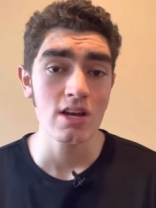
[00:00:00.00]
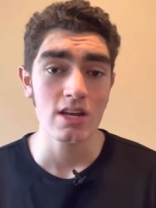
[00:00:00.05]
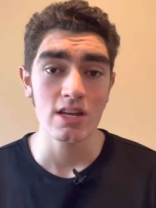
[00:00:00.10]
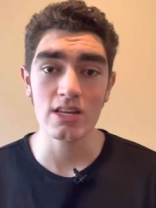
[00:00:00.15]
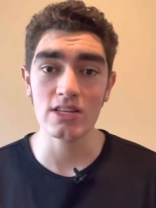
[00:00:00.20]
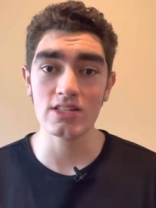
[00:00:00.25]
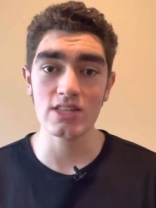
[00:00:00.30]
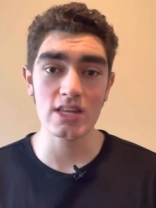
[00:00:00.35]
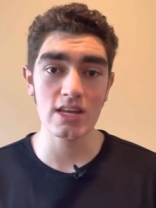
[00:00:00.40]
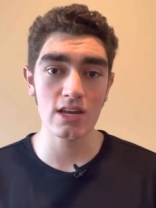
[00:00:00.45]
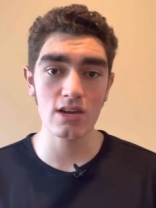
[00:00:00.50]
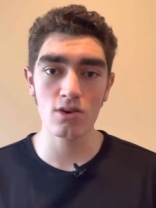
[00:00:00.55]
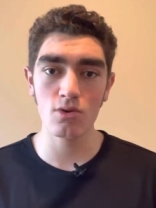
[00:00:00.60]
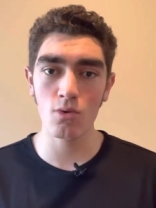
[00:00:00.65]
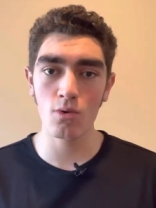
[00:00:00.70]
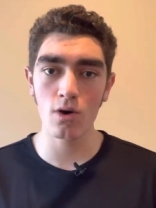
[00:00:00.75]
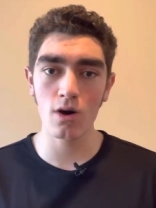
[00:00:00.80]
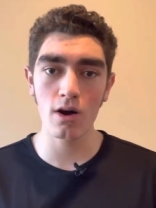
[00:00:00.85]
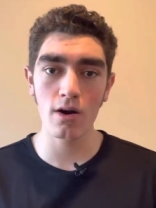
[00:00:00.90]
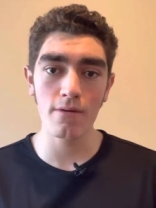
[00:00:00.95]
He's the
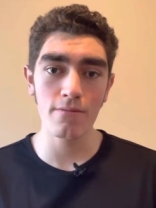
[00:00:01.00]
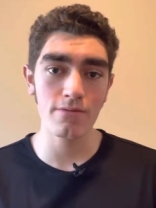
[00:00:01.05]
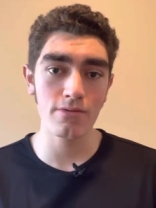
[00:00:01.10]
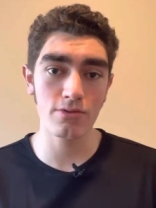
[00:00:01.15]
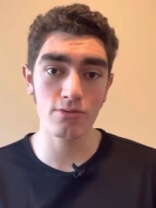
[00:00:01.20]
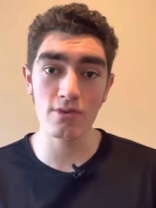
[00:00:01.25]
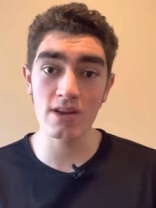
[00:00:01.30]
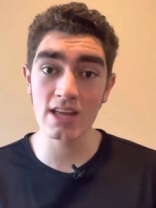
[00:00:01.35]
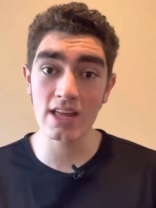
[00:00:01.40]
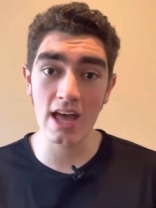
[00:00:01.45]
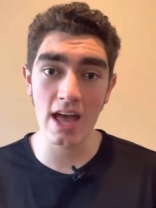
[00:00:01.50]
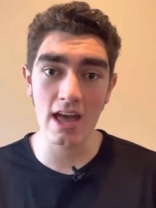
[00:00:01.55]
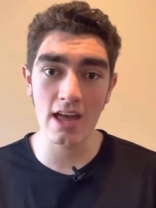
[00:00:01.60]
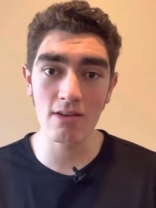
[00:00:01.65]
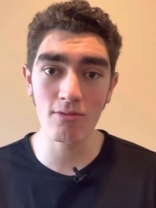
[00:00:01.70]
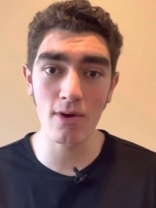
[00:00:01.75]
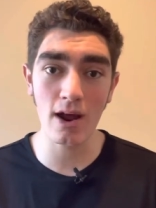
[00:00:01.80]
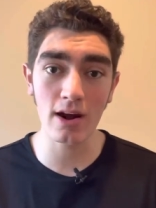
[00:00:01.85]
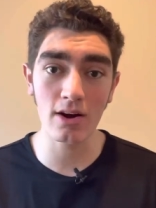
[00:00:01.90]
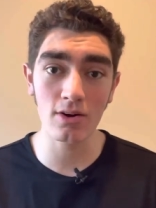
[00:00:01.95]
indoor
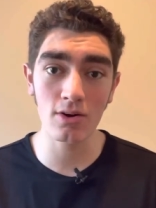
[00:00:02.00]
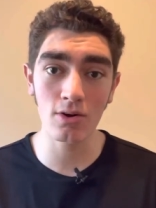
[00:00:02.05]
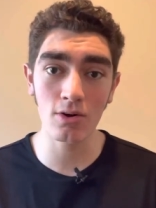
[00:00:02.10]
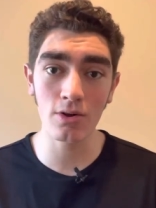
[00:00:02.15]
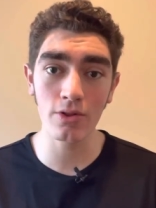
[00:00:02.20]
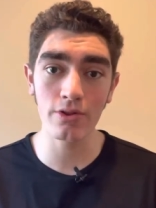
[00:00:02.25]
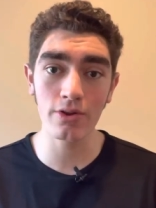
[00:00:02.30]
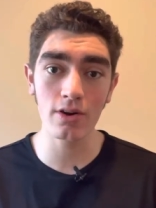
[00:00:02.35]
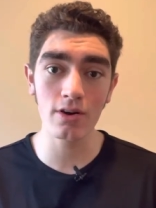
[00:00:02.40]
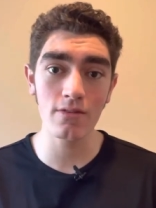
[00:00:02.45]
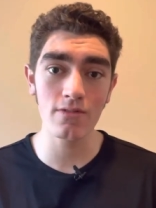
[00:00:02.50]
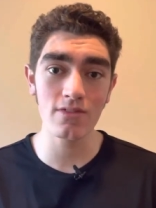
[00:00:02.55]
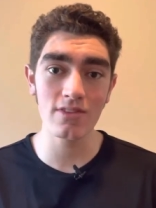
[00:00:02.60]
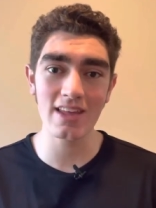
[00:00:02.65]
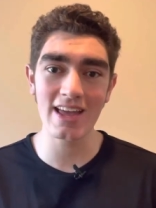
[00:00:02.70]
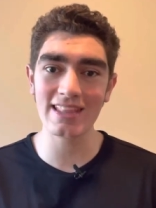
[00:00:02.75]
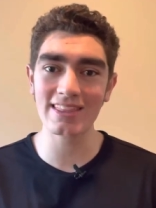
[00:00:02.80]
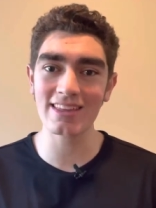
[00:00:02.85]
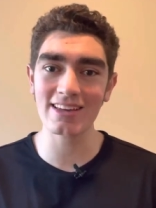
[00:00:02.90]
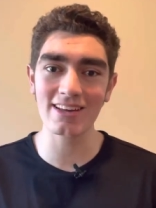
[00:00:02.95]
3K record holder
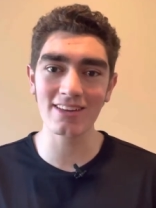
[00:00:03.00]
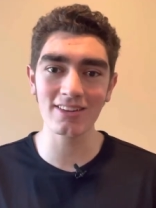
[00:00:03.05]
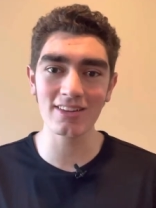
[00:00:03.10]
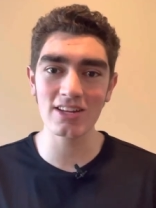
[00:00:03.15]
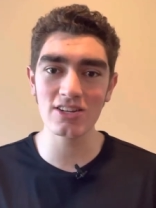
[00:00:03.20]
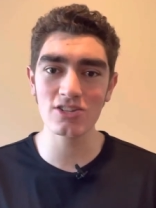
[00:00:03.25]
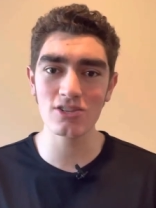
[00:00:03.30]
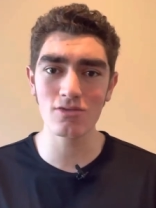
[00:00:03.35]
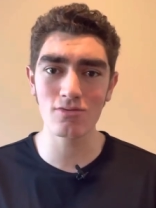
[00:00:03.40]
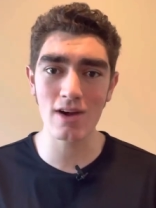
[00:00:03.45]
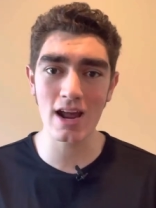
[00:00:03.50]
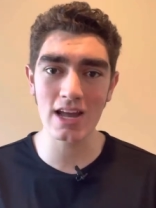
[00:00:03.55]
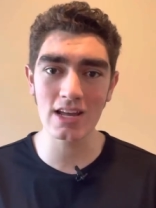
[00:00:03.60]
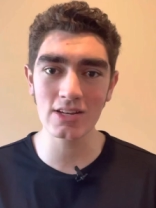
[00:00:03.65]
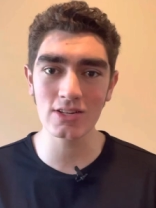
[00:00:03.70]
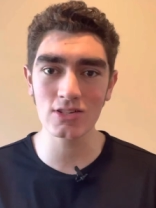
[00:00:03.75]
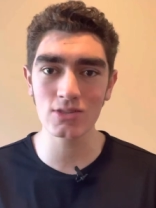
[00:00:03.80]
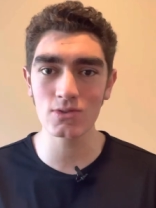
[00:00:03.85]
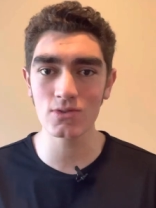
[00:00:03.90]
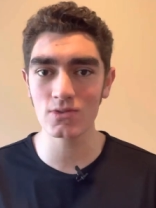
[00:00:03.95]
at the collegiate
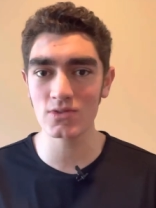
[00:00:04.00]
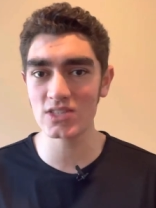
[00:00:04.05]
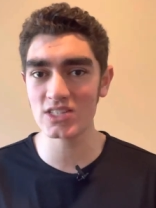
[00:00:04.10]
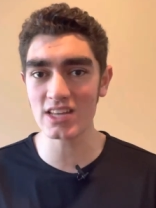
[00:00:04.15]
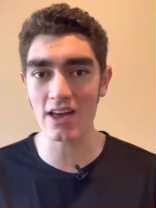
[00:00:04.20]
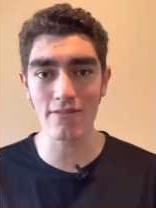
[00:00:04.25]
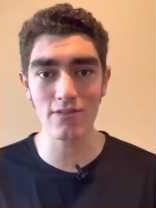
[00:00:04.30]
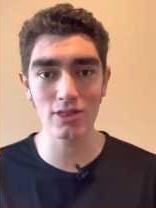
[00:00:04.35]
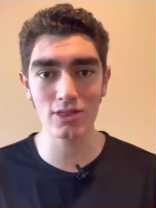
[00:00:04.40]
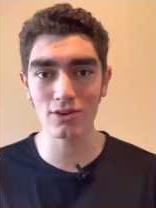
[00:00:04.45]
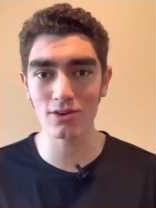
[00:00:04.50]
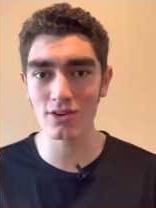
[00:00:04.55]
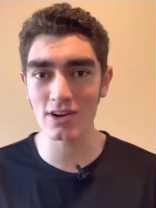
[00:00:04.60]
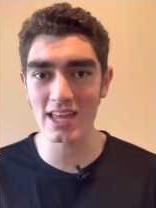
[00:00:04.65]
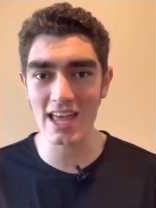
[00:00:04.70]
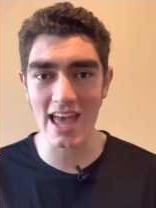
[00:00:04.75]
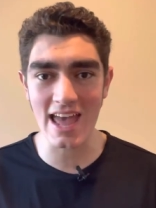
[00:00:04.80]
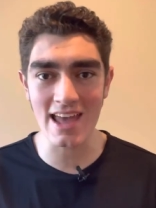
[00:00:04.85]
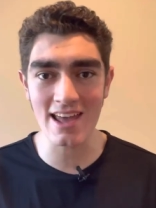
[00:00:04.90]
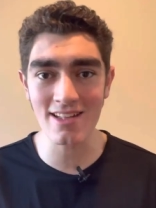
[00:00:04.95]
ranks,
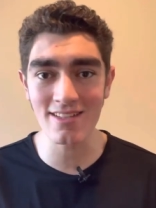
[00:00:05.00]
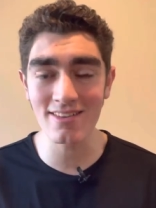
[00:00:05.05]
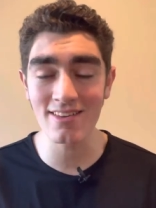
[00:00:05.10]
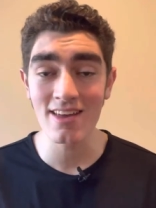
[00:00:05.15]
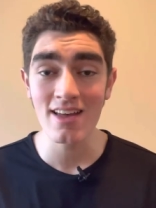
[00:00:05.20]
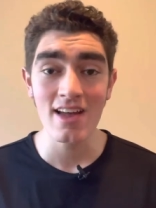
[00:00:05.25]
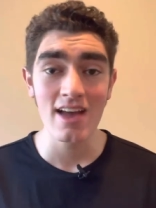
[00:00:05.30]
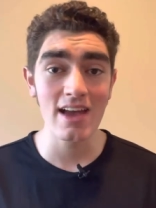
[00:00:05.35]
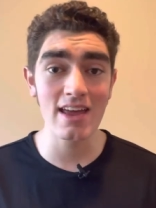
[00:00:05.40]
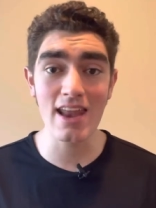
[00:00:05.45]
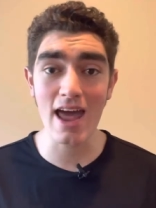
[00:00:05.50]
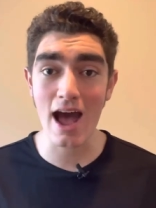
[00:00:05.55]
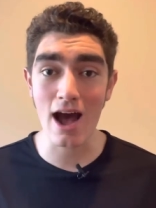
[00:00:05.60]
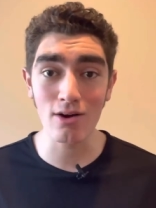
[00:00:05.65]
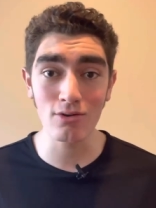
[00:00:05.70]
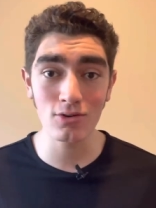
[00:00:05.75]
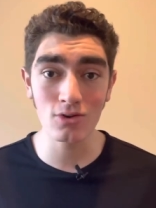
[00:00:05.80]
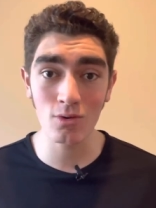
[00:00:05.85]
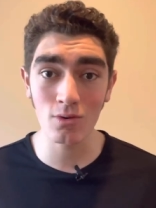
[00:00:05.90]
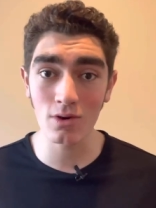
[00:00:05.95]
738, and
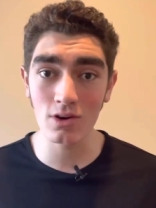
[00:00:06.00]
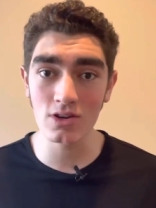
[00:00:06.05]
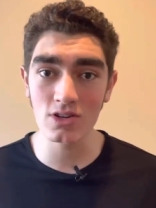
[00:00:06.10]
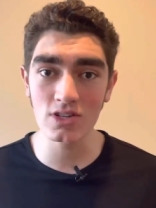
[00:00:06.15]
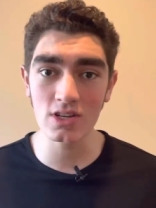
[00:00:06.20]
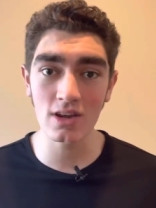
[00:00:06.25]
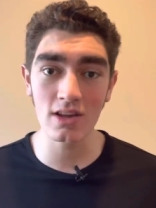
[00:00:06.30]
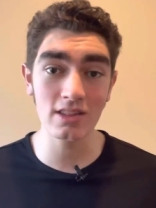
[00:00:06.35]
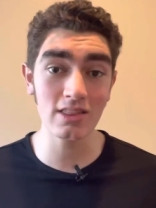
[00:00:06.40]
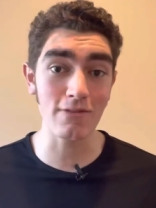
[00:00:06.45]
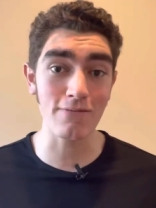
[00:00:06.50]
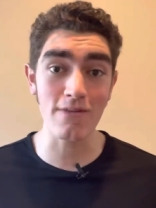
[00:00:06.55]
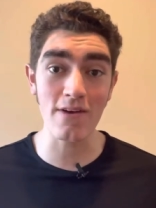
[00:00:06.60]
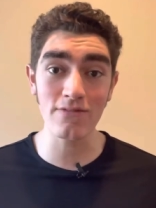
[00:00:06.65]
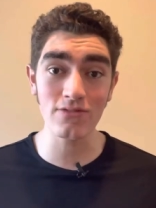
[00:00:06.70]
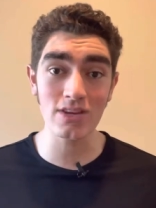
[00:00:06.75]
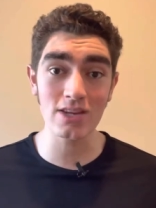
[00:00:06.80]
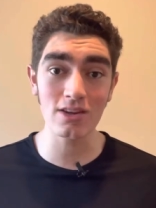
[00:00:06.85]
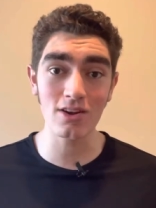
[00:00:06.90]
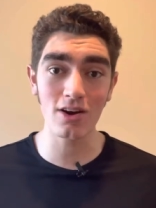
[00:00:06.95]
outdoors at the
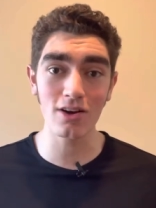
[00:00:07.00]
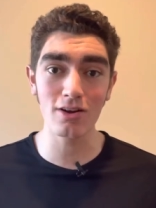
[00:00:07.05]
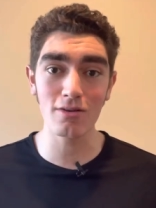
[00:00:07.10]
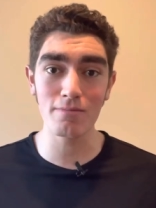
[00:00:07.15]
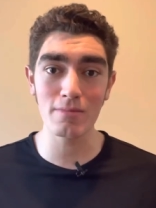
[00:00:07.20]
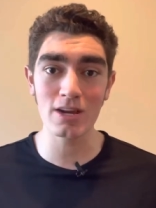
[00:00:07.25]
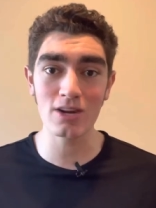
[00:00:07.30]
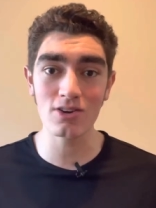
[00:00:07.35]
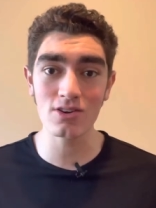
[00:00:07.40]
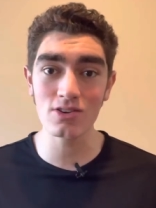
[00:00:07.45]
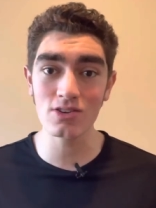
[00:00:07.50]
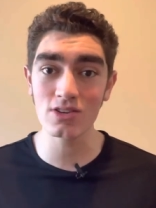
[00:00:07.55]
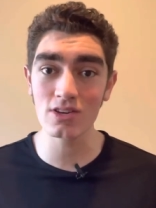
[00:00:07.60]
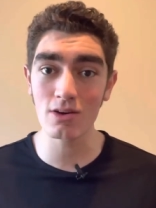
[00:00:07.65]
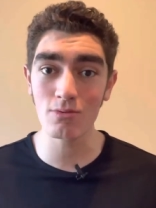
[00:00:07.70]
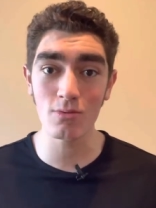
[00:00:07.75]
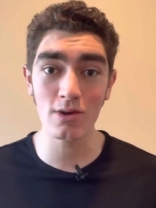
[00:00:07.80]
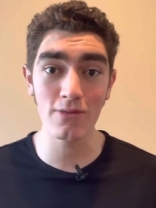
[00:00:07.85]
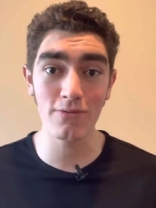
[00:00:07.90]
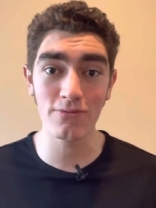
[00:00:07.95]
1500 meters
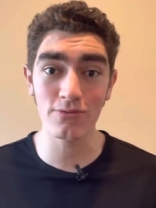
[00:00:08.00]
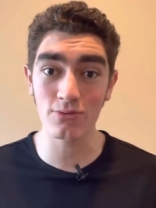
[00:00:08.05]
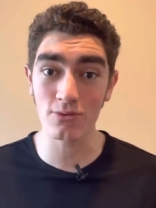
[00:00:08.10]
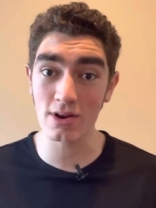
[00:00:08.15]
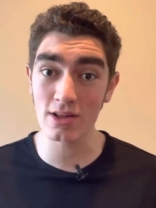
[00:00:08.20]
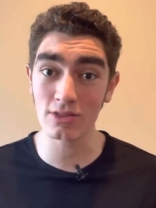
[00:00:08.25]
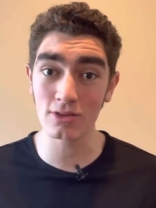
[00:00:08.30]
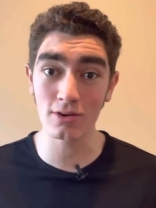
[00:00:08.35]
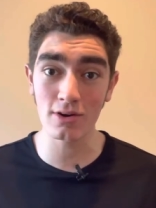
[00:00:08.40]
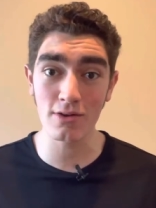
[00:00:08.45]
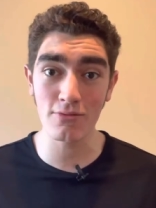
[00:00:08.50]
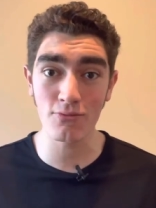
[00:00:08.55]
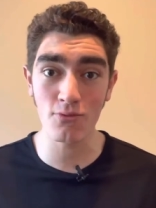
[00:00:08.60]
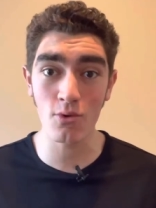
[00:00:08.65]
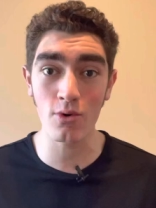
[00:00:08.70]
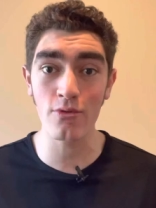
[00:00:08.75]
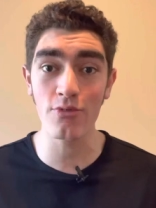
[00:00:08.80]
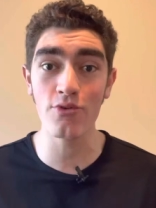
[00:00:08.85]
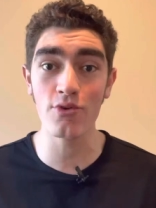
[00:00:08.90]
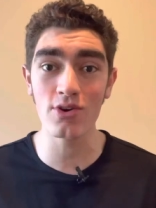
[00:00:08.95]
with
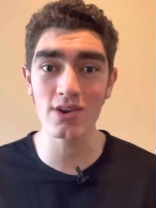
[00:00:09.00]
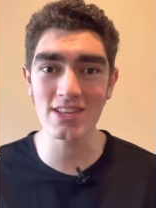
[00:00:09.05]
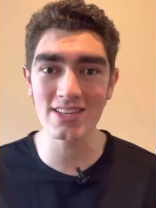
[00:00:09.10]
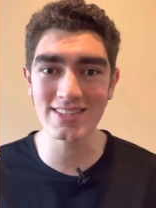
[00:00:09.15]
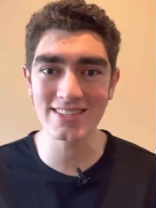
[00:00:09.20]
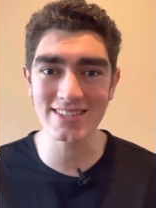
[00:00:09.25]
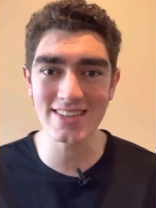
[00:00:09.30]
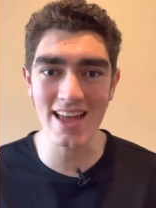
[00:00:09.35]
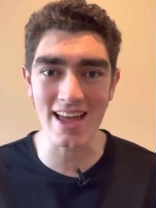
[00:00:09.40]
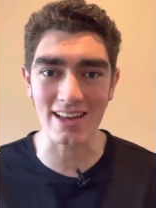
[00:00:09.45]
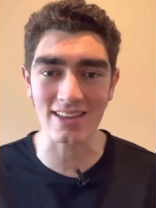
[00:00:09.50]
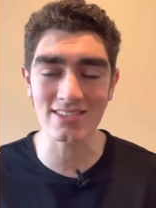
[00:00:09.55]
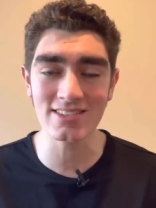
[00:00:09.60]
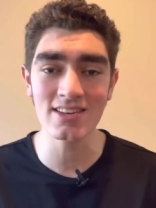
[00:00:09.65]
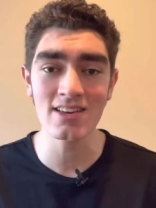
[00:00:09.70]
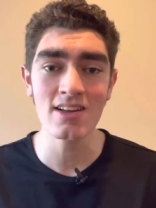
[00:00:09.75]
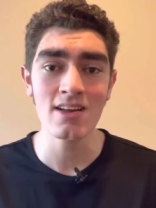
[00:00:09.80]
334.36.